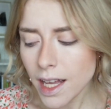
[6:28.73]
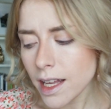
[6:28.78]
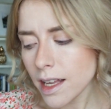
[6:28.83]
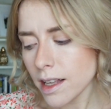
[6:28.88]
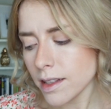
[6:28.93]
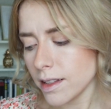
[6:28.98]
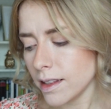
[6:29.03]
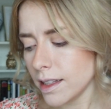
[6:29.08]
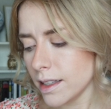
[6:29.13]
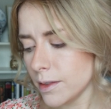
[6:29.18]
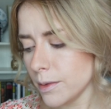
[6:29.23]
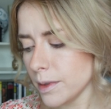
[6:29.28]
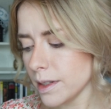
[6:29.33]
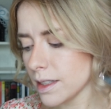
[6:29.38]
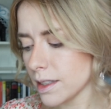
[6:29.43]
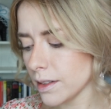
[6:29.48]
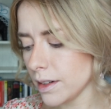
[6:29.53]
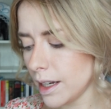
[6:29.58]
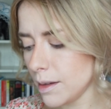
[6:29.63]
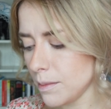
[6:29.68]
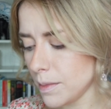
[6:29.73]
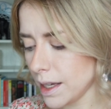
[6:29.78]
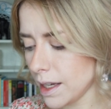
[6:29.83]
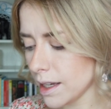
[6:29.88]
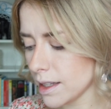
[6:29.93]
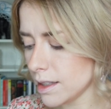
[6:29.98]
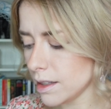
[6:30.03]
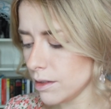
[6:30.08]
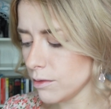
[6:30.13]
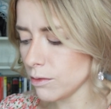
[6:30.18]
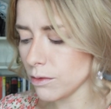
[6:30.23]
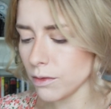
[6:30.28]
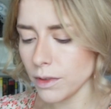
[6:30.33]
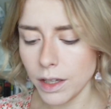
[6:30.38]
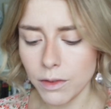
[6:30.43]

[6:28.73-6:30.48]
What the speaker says: So this one is great because it